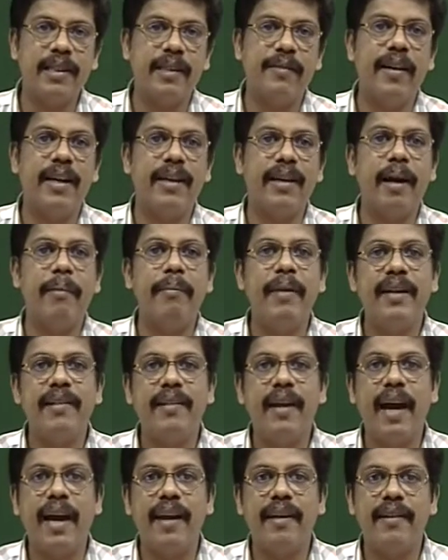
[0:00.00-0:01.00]
even comment
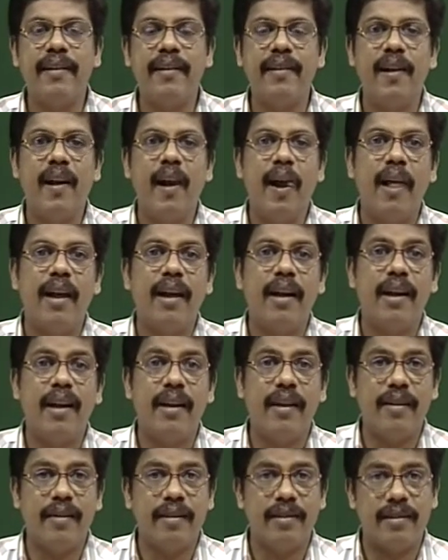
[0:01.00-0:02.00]
that
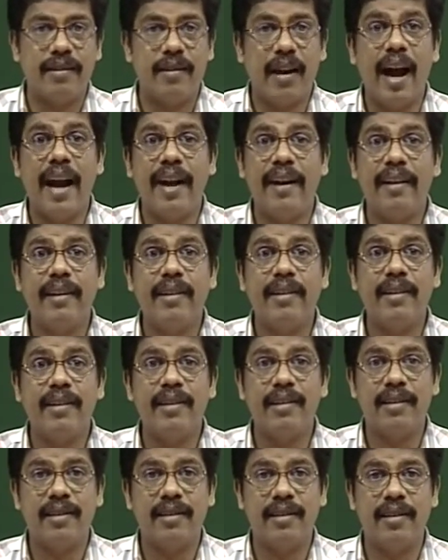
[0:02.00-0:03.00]

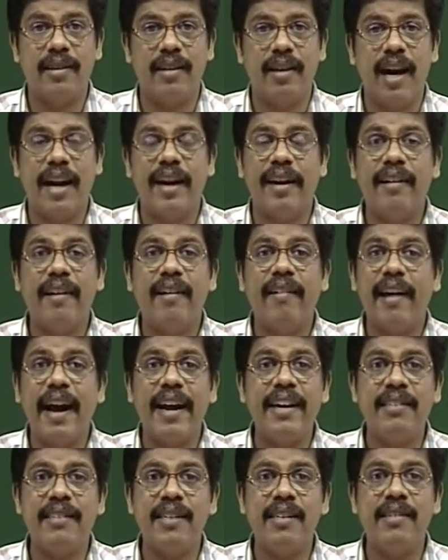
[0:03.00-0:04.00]
Heidegger
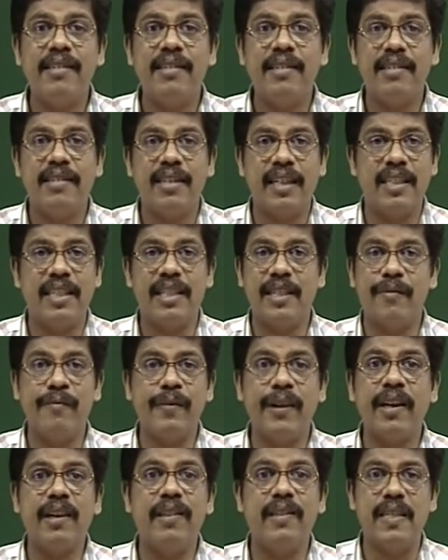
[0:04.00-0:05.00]
writes in such a
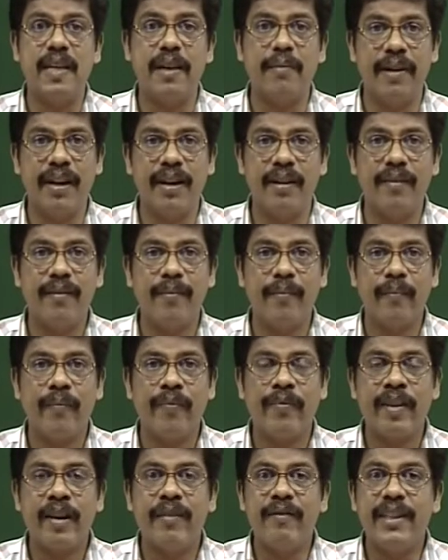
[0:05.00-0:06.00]
difficult German,
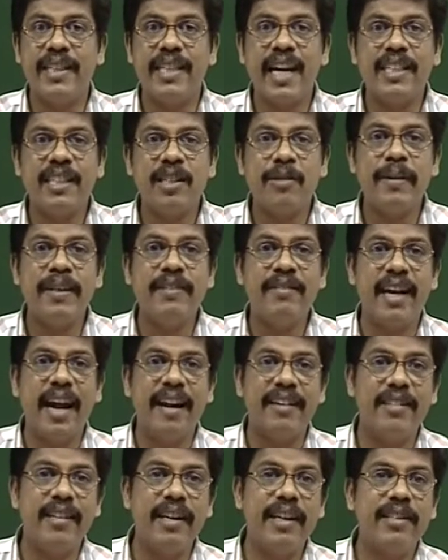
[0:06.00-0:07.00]
which has to be
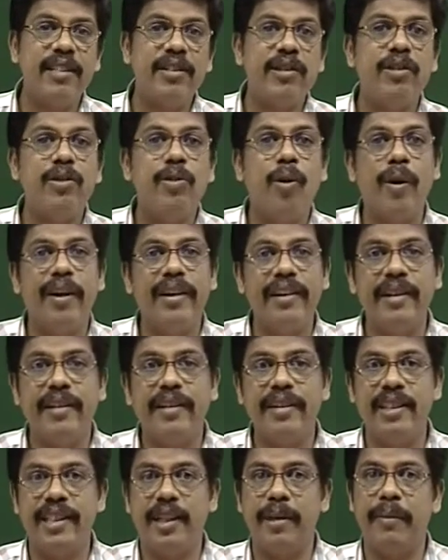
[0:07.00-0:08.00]
translated into
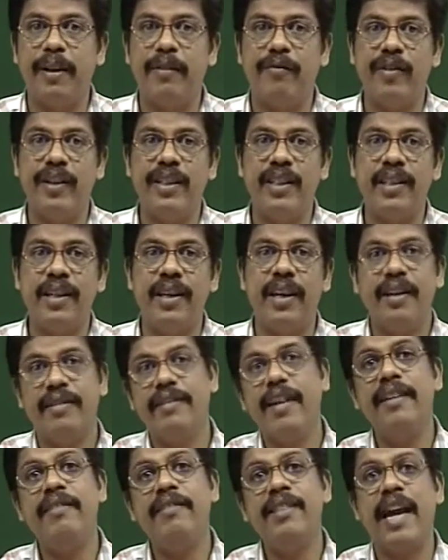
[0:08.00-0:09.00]
ordinary German first,
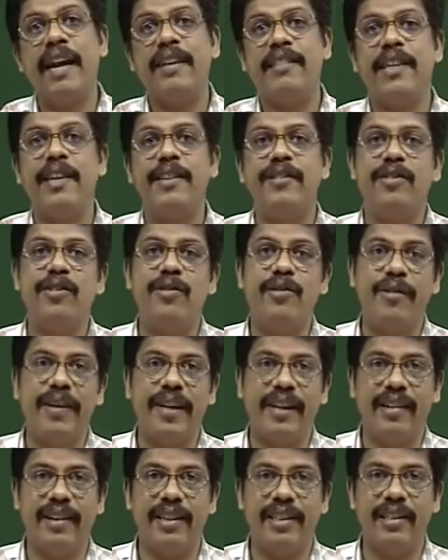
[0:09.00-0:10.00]
then translated into
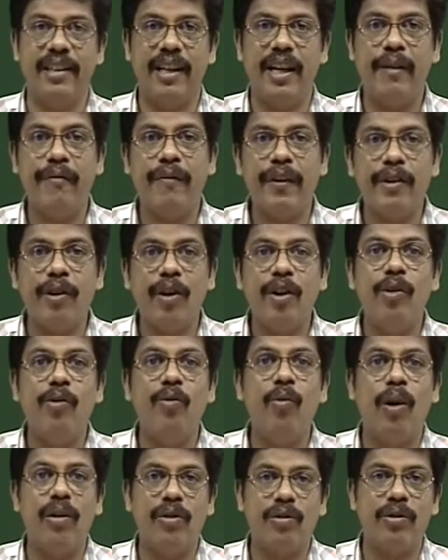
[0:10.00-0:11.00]
English. If at all you
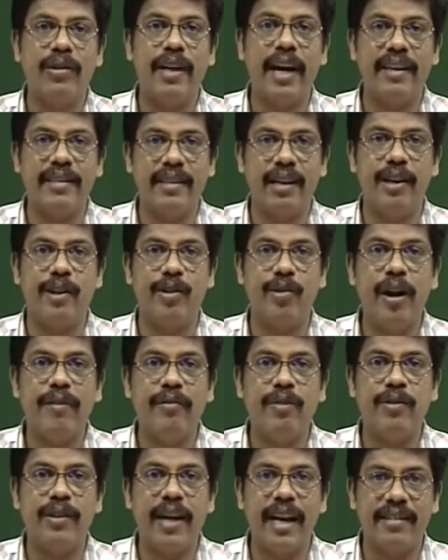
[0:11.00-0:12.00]
want to translate, you have
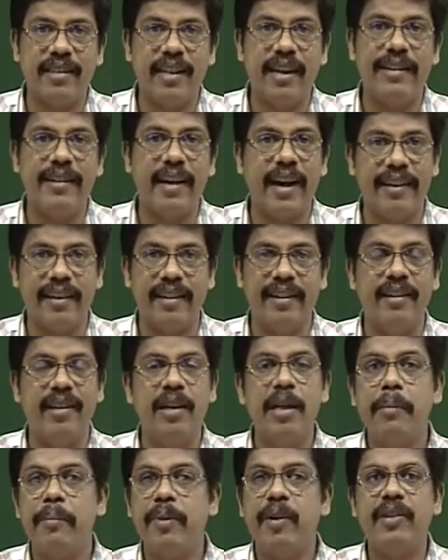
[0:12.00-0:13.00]
to translate Heidegger,
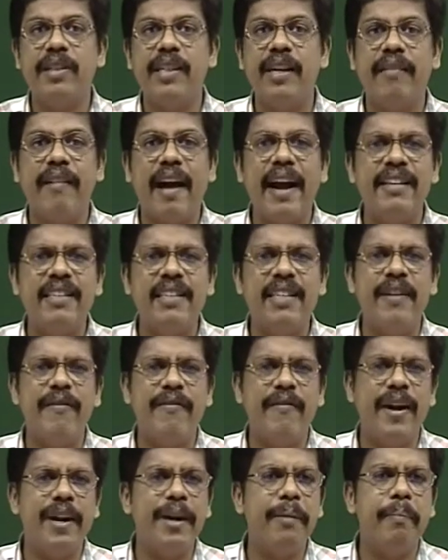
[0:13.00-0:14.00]
because he writes in a
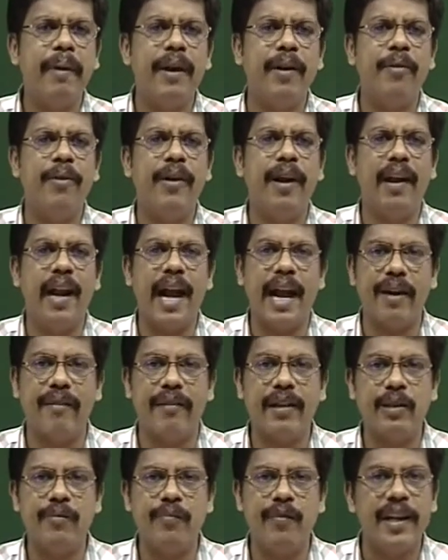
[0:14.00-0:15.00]
very peculiar
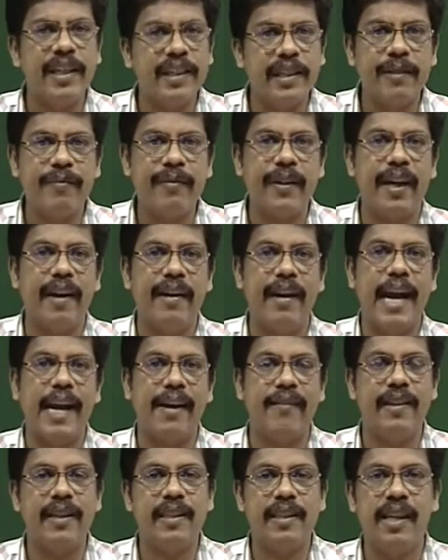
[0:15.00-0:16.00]
language, very difficult
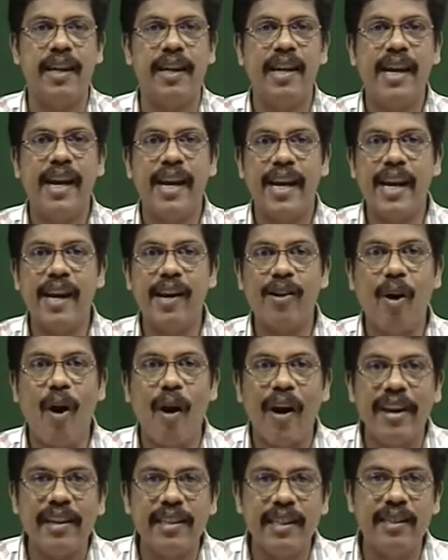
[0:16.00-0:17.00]
language. He
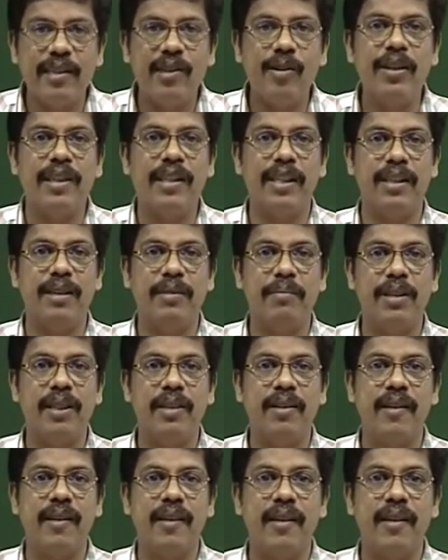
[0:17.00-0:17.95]
coins his own terms